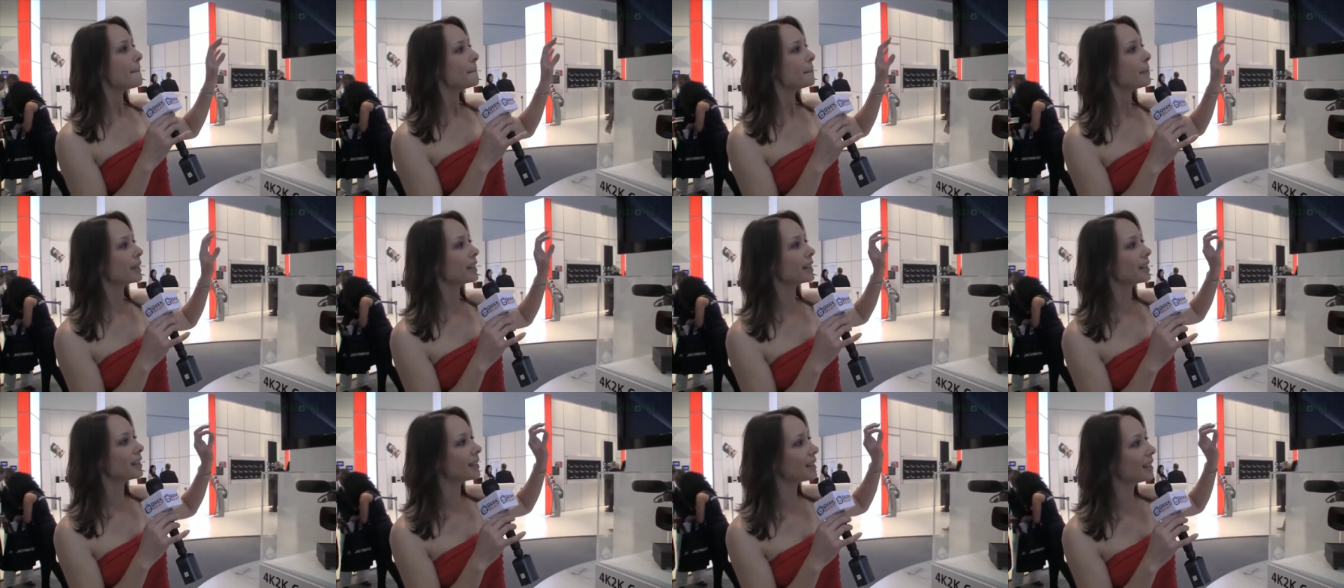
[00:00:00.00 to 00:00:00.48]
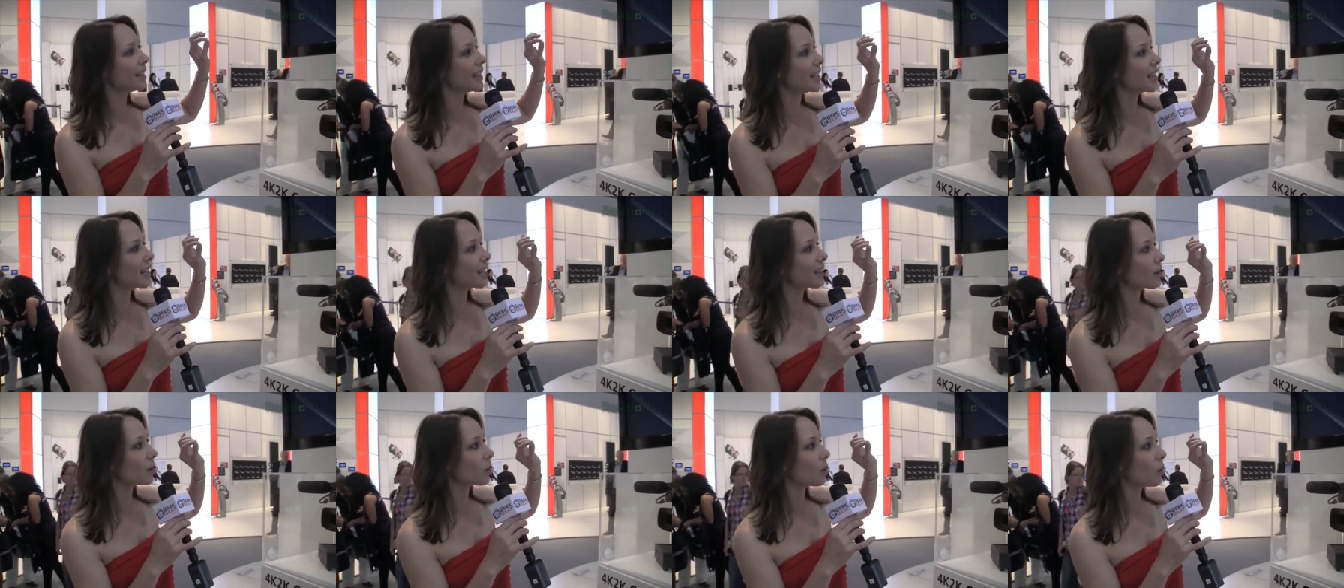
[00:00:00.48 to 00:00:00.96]
But
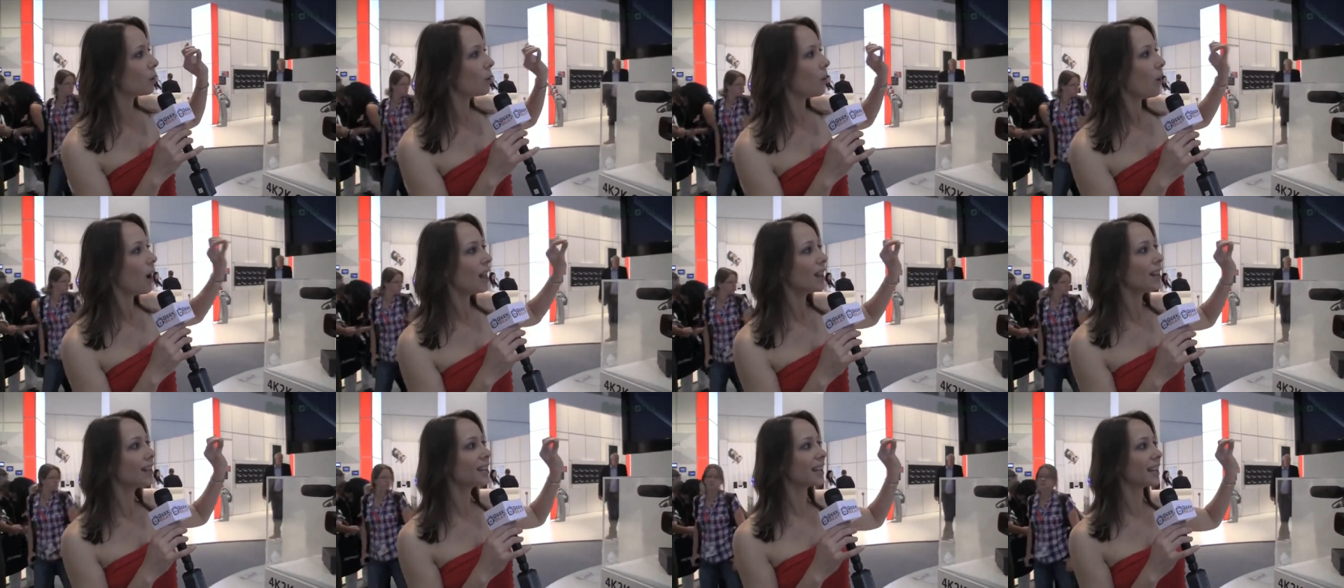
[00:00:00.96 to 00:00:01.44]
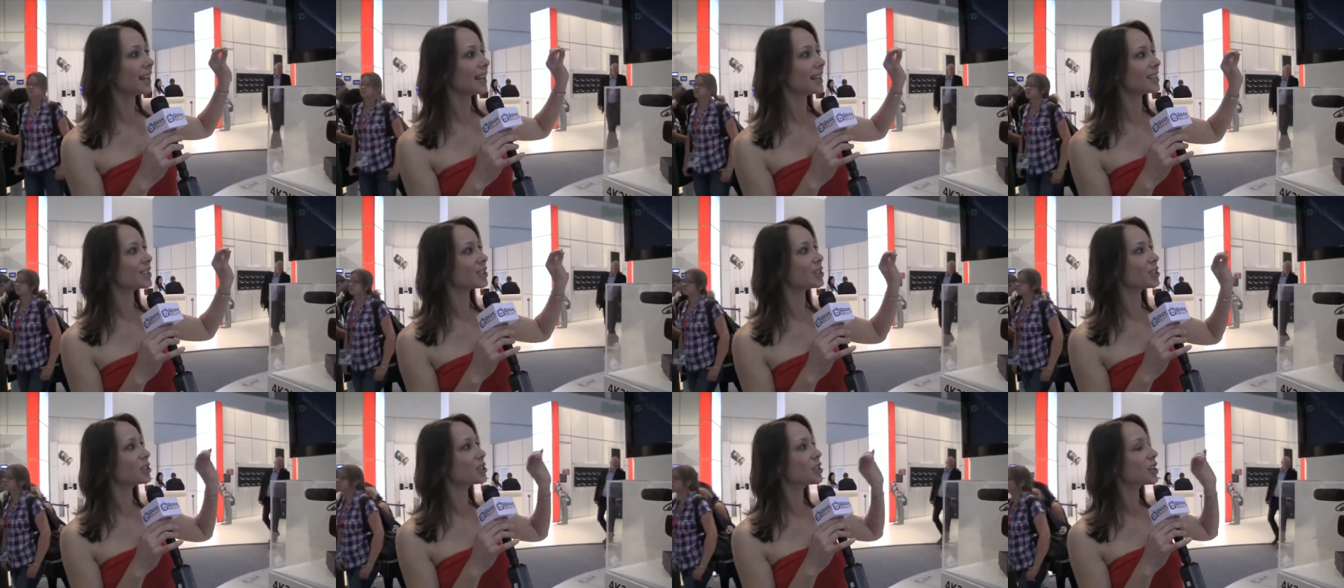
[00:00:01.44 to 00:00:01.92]
the quality
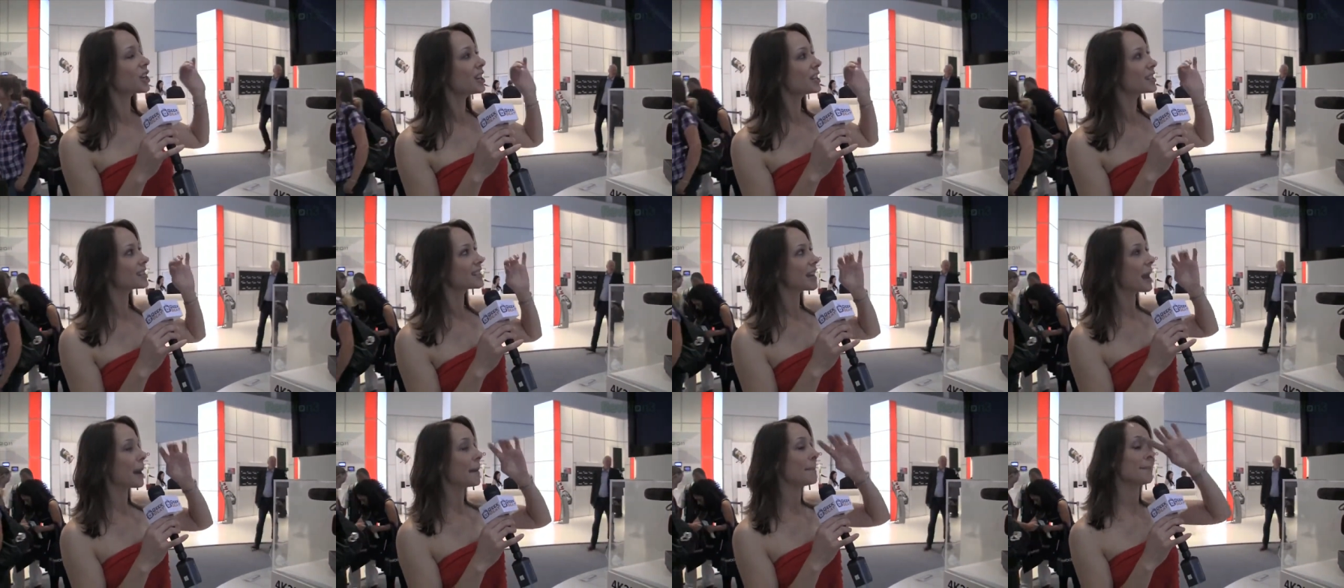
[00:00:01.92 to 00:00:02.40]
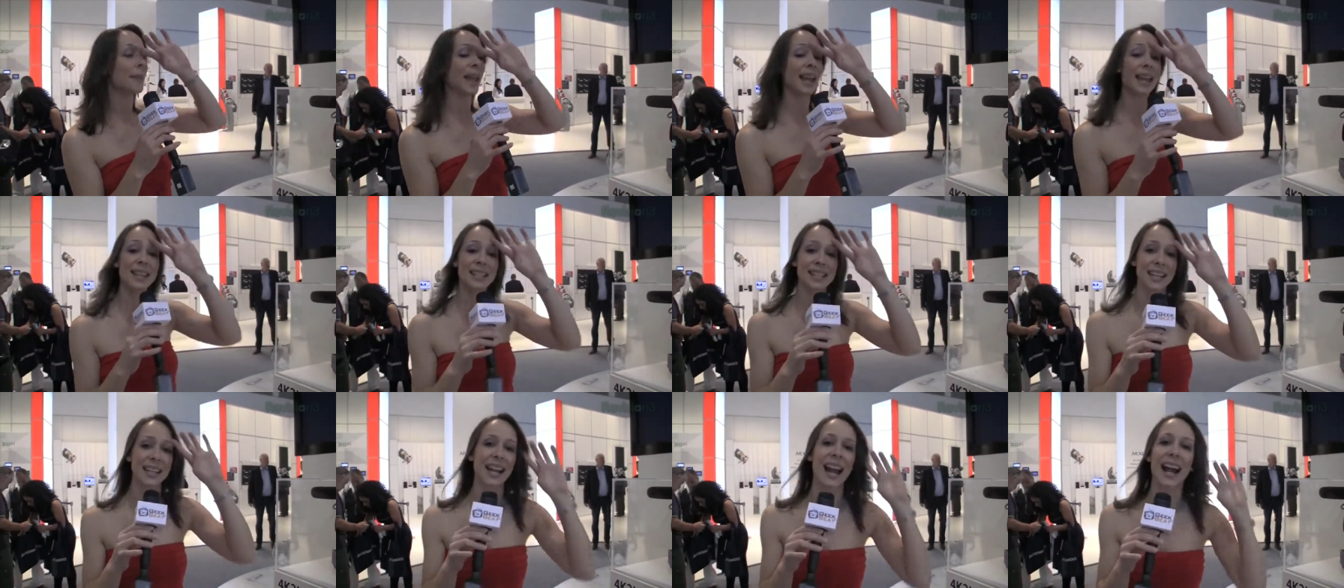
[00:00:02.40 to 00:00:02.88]
is just
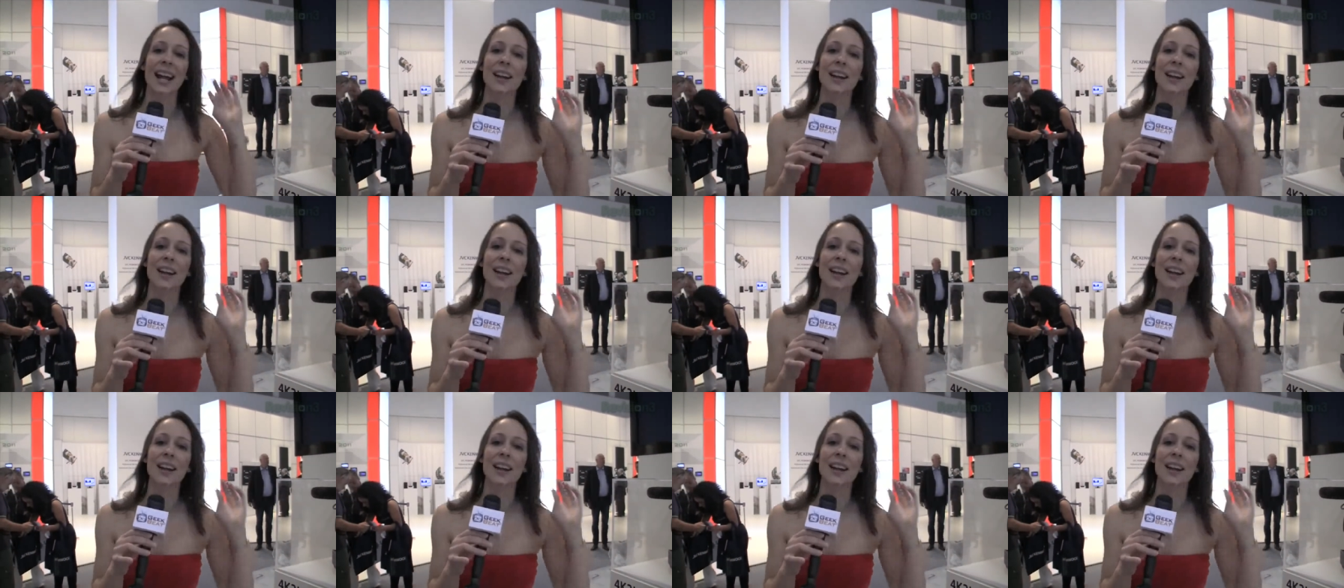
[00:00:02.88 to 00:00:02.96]
amazing.